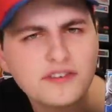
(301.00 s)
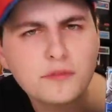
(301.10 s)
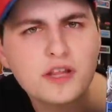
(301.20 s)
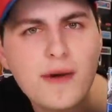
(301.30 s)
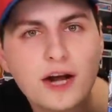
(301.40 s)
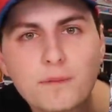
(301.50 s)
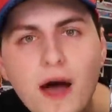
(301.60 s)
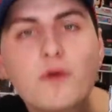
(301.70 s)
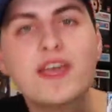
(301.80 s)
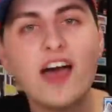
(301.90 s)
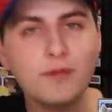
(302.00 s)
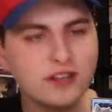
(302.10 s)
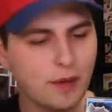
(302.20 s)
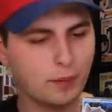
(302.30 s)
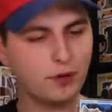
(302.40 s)
Doesn't really matter, but we have
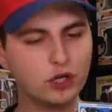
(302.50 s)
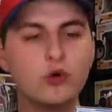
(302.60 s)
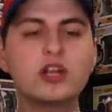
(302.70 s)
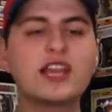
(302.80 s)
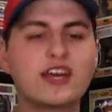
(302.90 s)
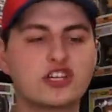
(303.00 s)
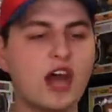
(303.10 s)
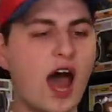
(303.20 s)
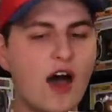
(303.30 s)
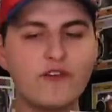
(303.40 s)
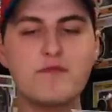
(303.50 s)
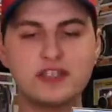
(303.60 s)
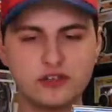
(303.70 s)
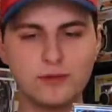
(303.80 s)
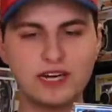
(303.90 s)
built up a pretty cool collection of
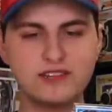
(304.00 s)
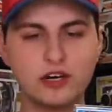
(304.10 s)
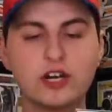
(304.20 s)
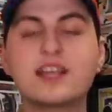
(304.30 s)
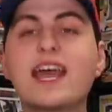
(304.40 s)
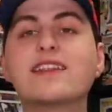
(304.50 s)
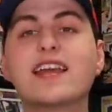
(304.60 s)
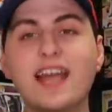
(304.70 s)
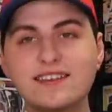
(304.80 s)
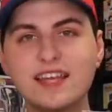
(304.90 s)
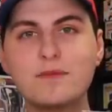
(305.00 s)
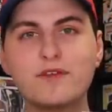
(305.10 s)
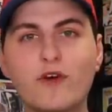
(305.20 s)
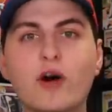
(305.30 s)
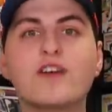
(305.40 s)
mystery minis here. And again, like I said
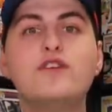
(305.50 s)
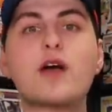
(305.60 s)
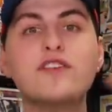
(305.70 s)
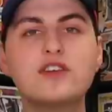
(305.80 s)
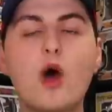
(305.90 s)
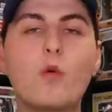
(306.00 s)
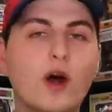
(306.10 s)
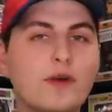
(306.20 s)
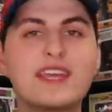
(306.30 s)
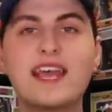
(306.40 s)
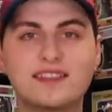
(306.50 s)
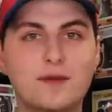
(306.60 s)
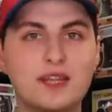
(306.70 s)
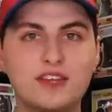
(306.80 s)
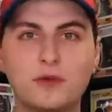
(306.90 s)
before, if you guys know where we can get
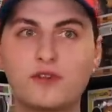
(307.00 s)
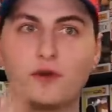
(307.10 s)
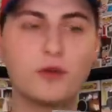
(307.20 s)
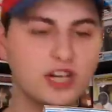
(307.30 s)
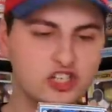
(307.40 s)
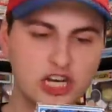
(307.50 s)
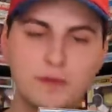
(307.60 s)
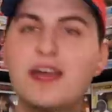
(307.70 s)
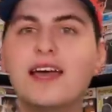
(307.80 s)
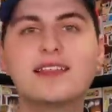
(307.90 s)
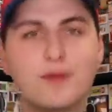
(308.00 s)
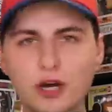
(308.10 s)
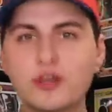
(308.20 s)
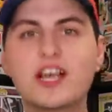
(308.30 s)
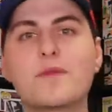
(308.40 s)
some of these ones for pretty cheap, let
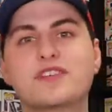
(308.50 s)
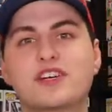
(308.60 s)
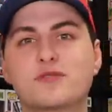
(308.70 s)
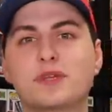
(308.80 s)
me know in the comment section